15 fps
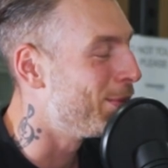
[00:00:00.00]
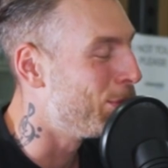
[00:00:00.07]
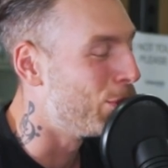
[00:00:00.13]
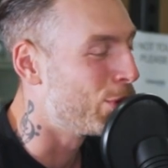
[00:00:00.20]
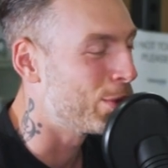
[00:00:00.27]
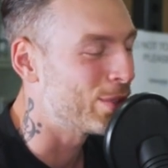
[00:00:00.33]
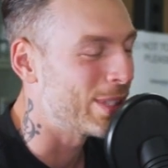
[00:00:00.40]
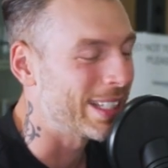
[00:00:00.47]

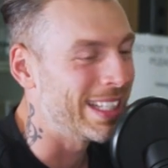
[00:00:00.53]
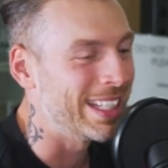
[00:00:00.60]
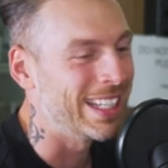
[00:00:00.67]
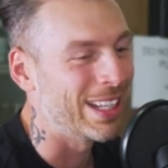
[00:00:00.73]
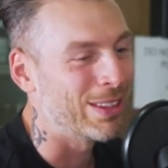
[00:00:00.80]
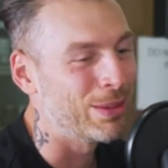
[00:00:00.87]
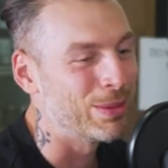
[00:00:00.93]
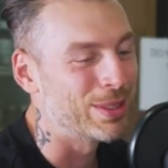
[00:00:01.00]
More grip strength. Then
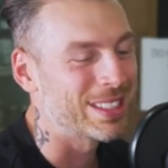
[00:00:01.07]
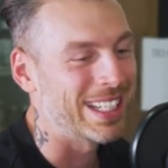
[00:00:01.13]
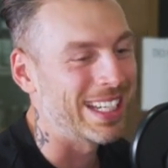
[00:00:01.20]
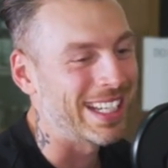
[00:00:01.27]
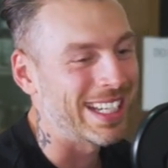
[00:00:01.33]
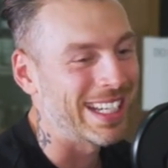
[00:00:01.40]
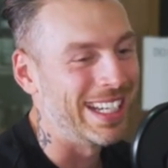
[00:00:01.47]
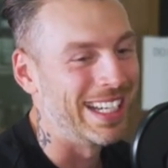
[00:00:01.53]
the other one was
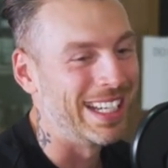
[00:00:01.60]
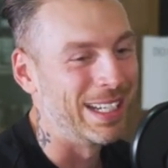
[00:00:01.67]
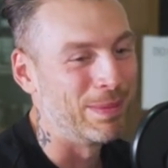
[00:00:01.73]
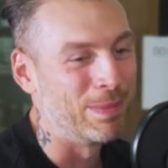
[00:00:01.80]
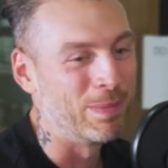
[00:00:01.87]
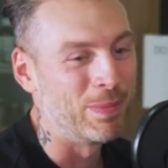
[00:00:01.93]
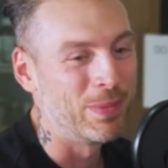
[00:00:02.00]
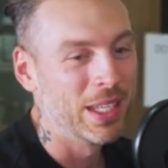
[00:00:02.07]
like,
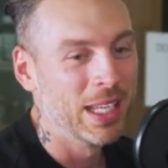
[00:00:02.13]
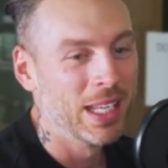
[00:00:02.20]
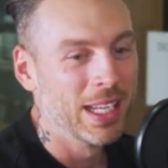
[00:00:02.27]
the